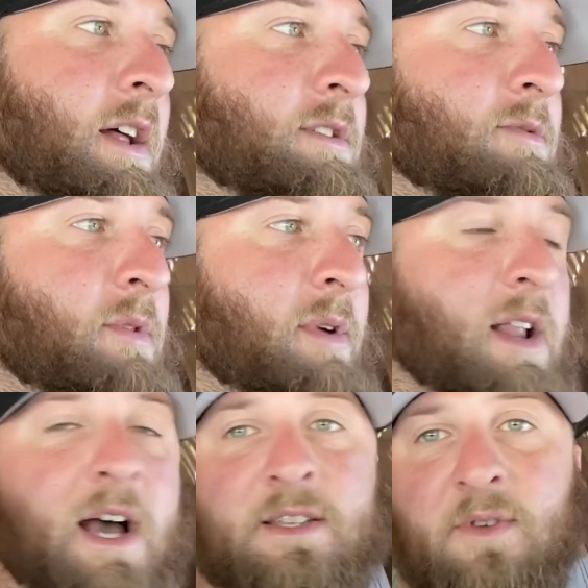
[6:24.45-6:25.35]
This will be my
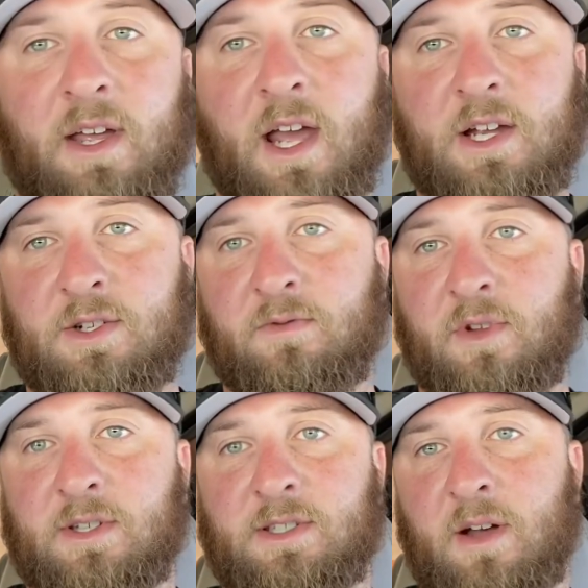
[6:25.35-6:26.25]
last vacation for
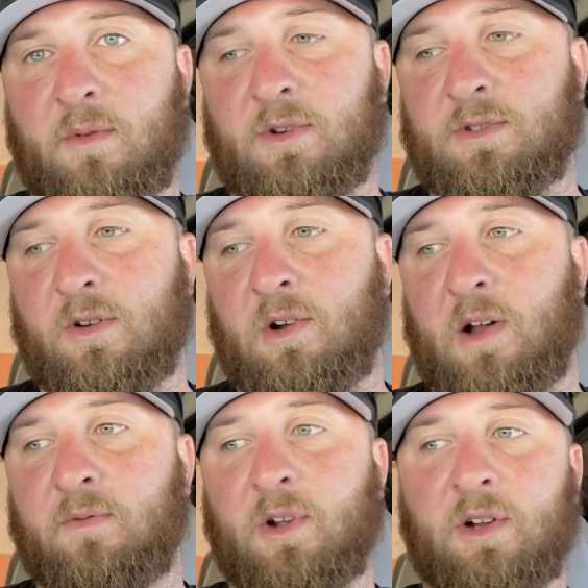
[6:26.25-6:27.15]
the summer, so
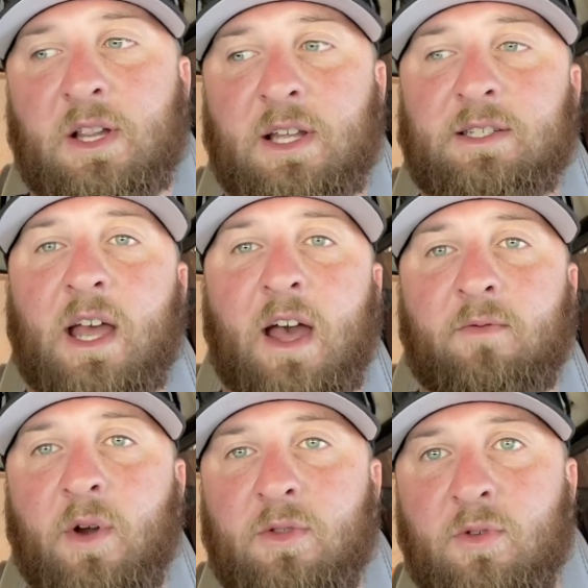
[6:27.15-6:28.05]
I figured at least
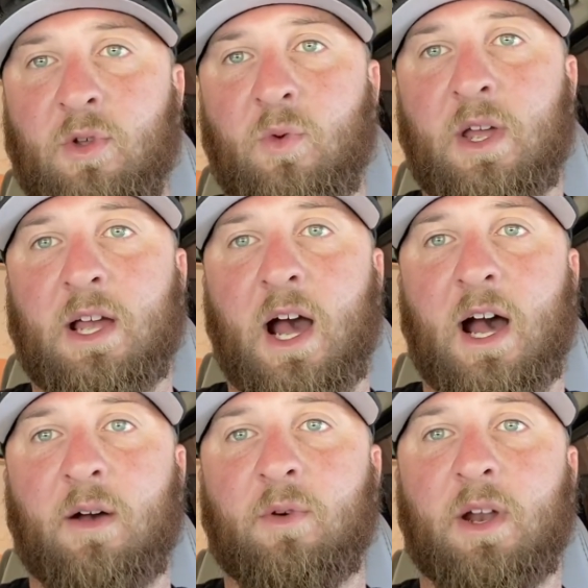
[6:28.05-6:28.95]
halfway through the week
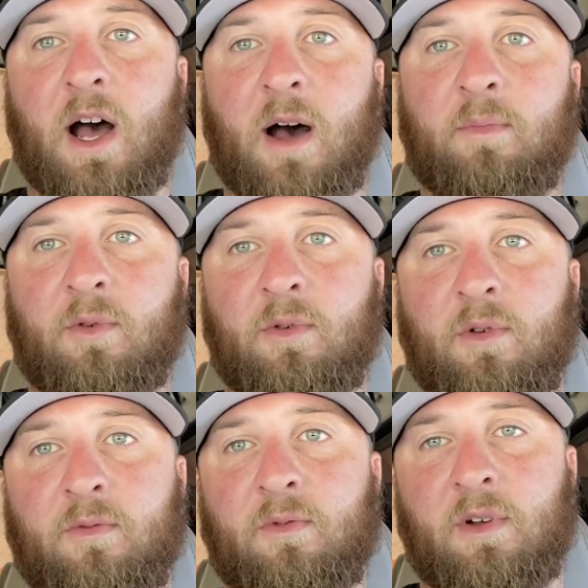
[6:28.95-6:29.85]
I would hop
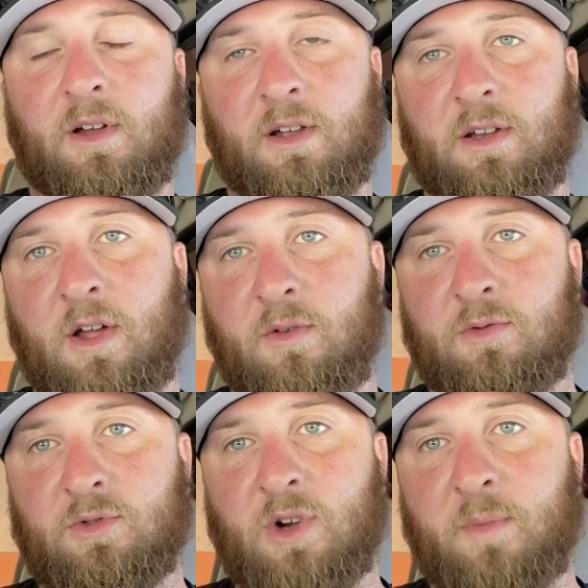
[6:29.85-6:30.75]
on, you know,
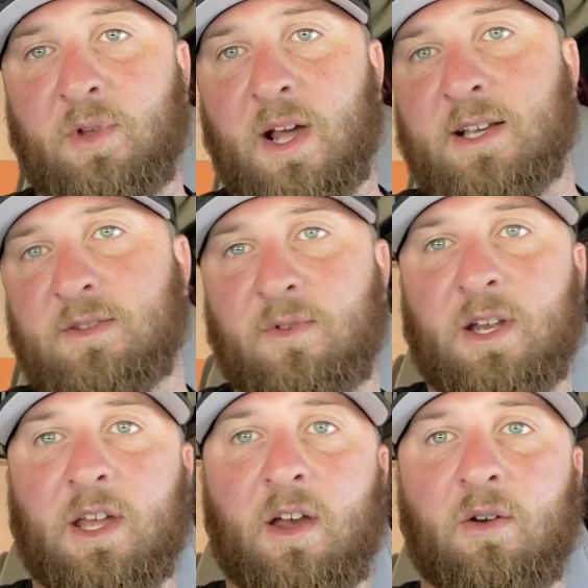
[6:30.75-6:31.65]
drop you guys a
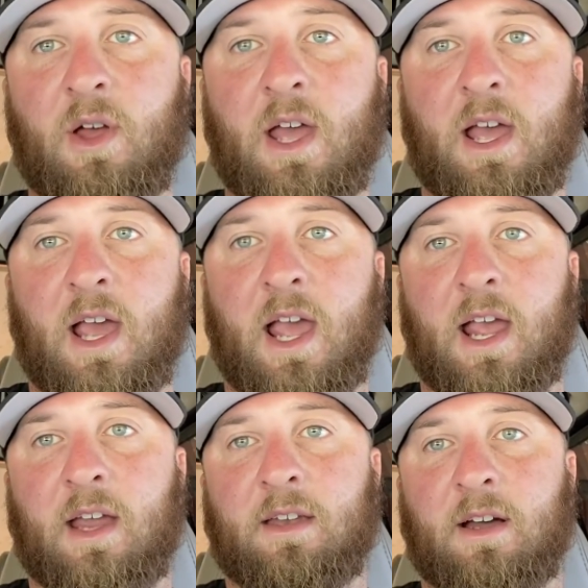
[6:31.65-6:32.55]
video.
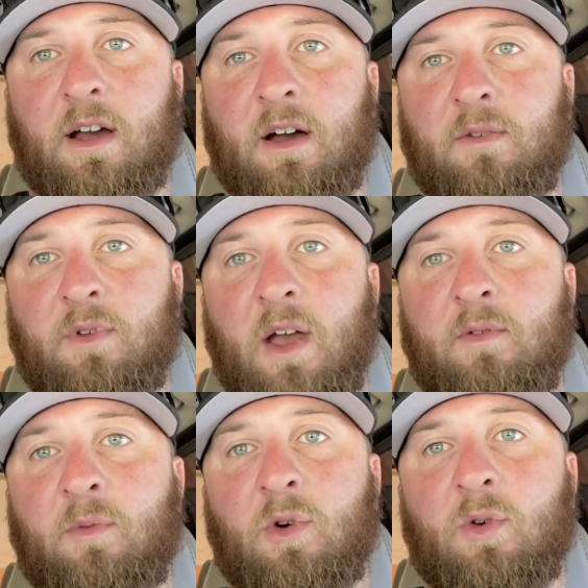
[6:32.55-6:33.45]
And if you have
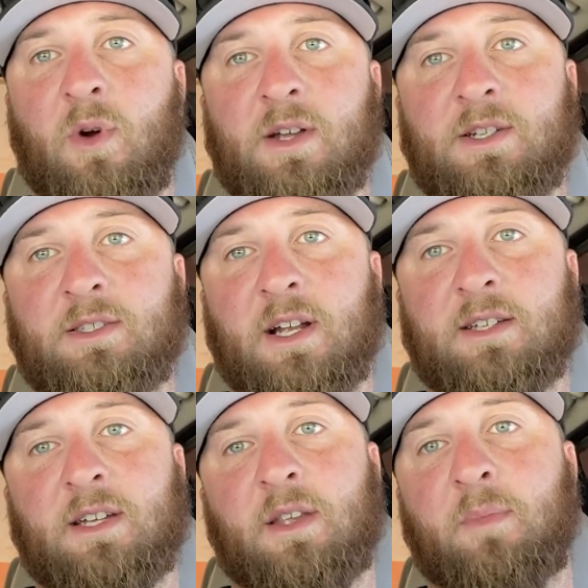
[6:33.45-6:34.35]
any more questions, like I
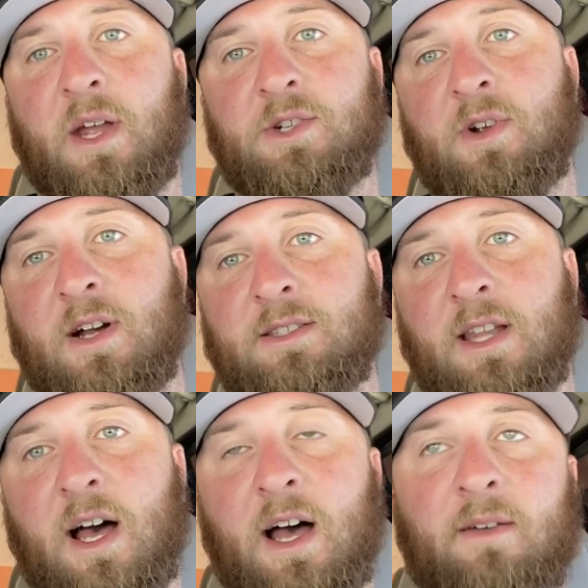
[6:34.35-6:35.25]
said, the Patreon's
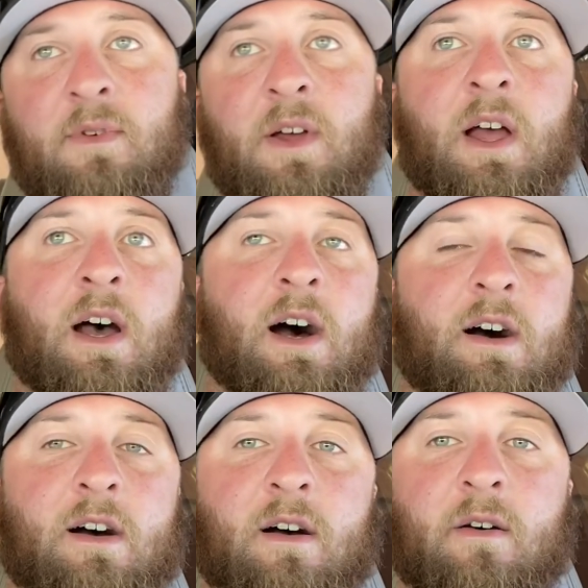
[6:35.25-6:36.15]
live.
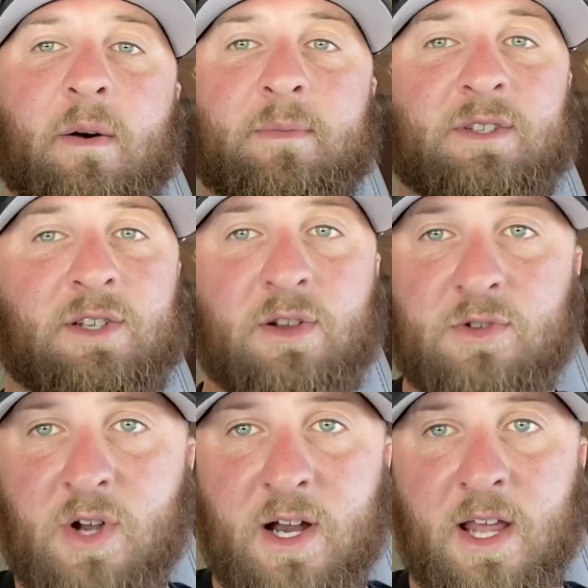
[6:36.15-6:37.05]
I'm still
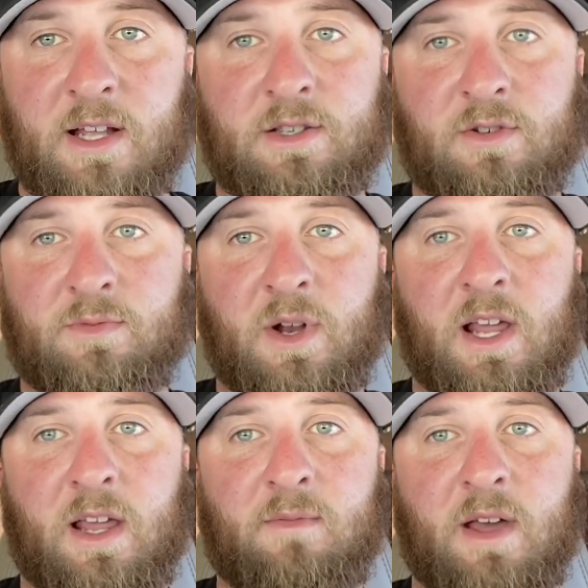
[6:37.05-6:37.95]
trying to answer as
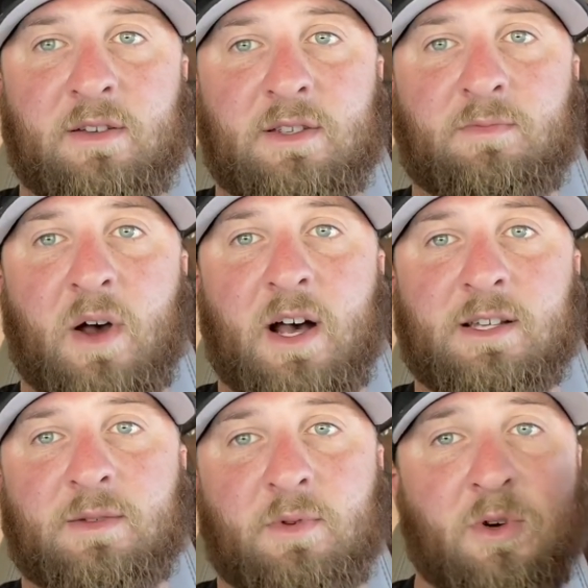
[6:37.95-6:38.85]
many emails as
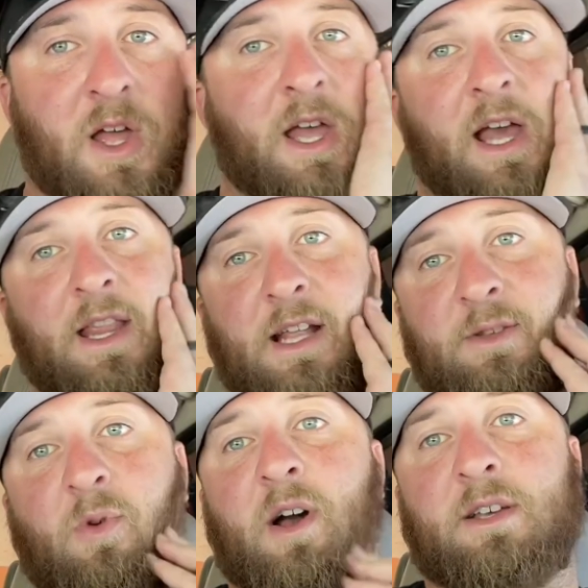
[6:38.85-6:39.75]
possible, and
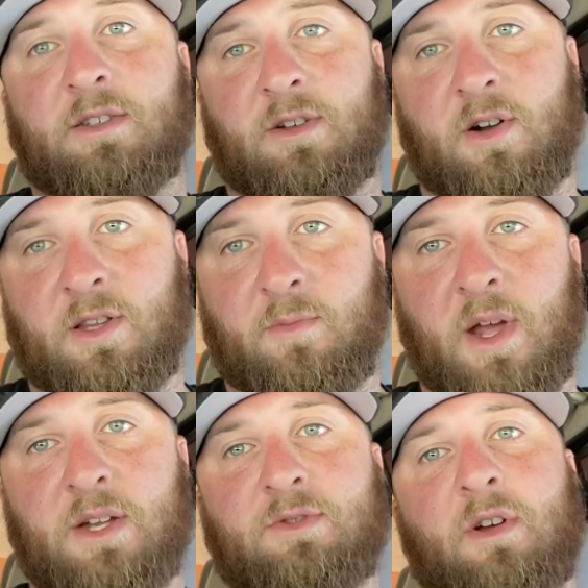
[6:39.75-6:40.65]
that's why I started the
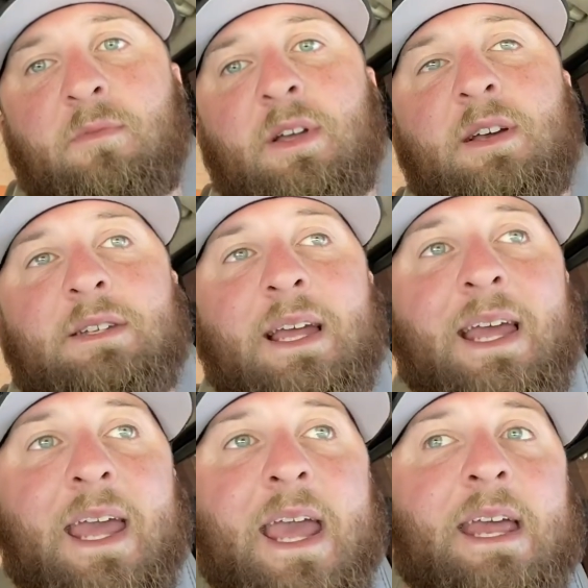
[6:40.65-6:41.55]
Patreon, because I
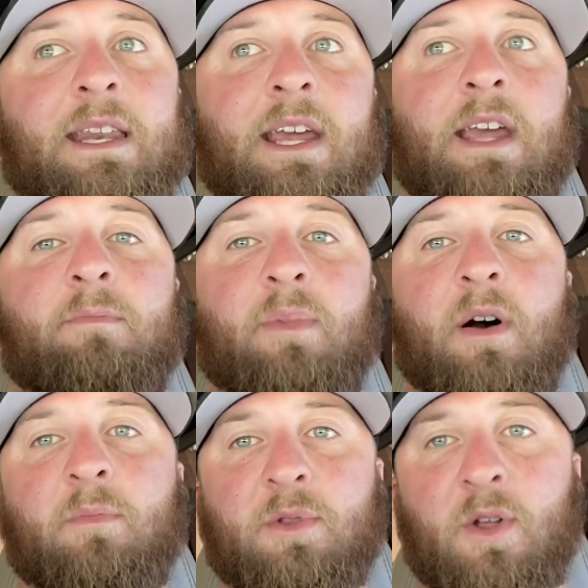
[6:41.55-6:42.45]
can't keep
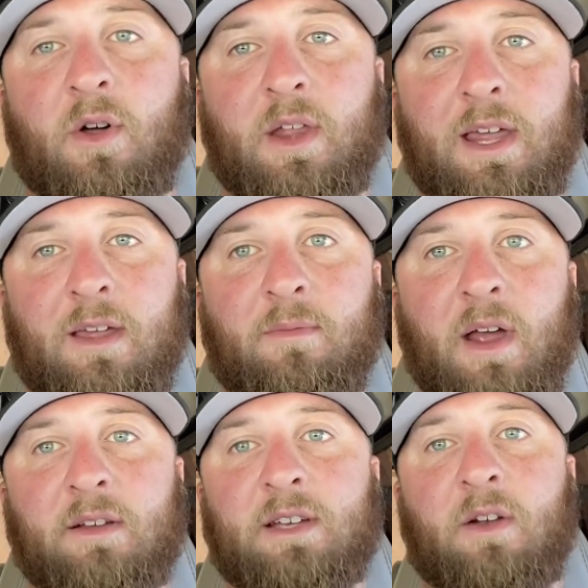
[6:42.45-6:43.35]
up with all the
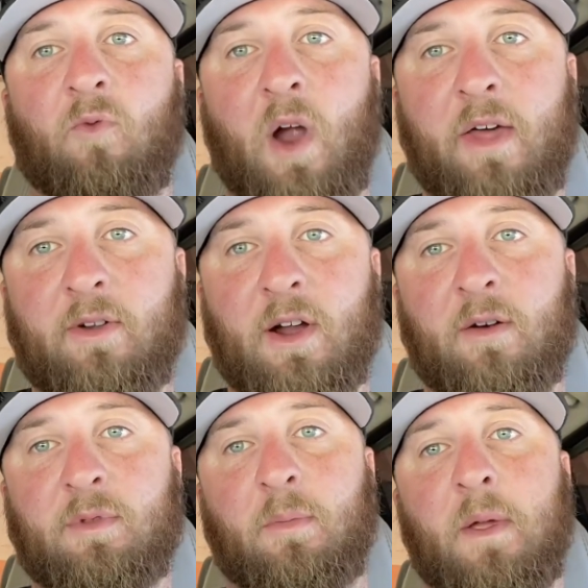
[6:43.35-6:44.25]
emails. I'd rather
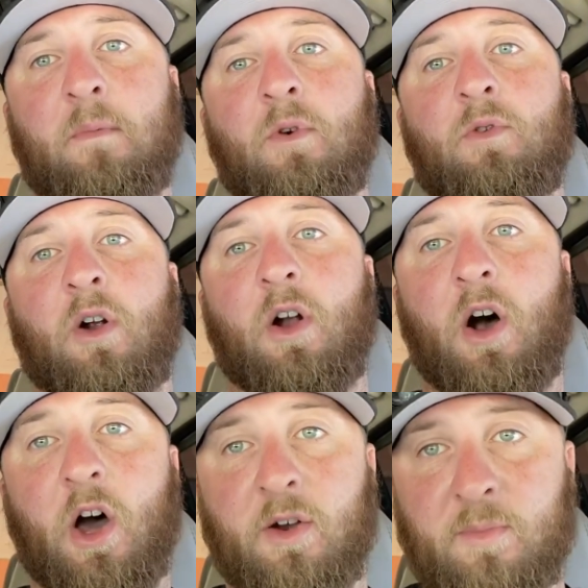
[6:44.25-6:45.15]
help the people who are
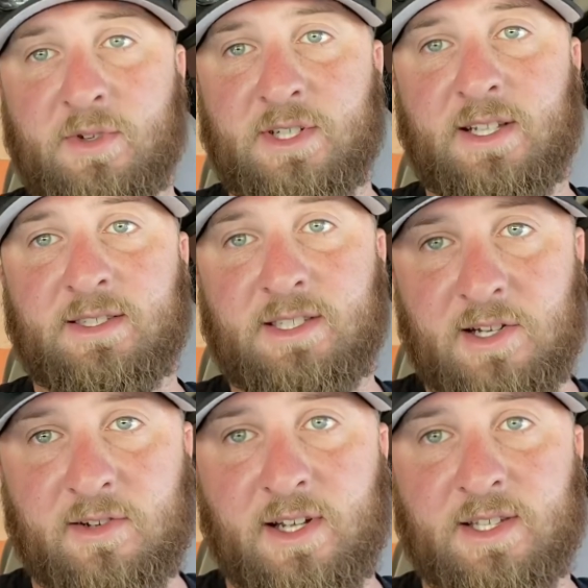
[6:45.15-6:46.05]
100%
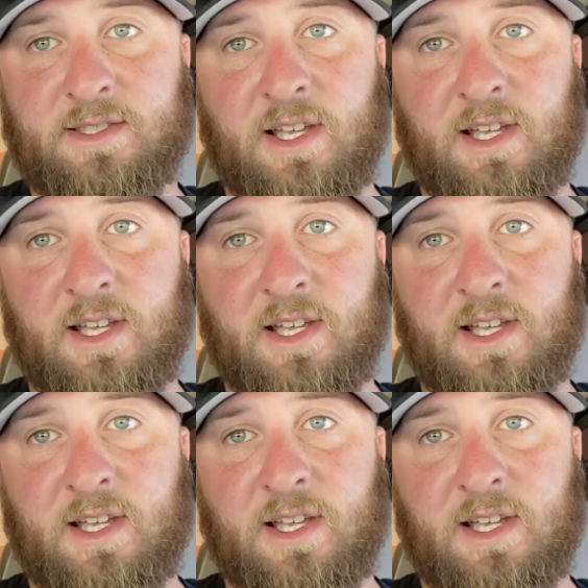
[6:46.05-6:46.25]
serious